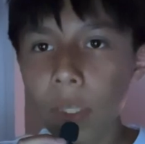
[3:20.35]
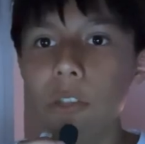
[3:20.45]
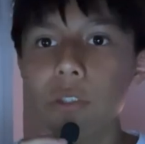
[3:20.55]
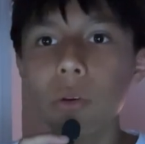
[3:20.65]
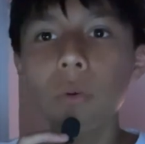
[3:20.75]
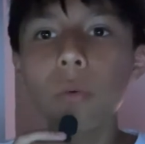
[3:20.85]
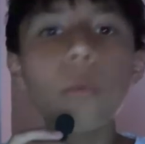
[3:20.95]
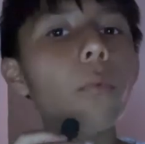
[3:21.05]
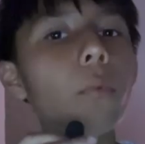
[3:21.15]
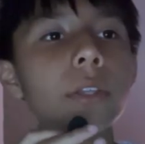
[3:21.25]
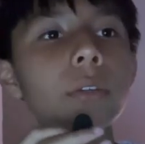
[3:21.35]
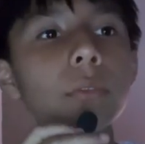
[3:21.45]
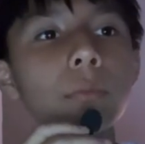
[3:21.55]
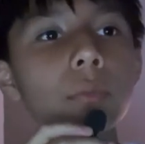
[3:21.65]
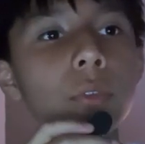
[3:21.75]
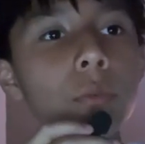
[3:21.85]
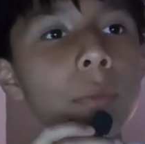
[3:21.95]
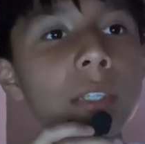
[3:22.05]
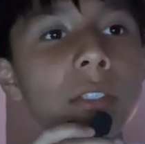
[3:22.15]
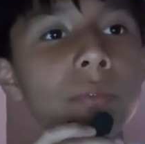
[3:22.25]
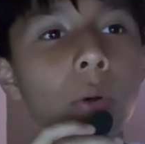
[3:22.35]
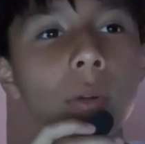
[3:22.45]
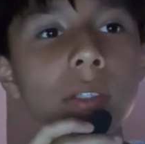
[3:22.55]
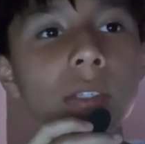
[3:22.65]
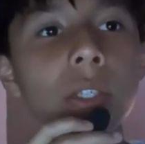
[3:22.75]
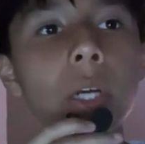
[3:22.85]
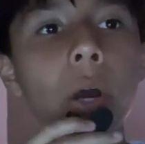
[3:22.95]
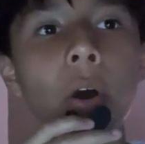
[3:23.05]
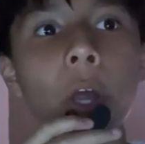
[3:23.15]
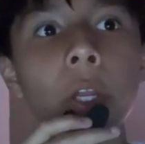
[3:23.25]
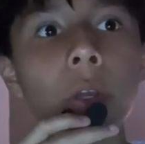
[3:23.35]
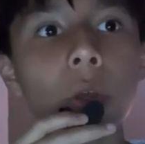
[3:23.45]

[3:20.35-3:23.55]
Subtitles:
So when you're too busy focusing on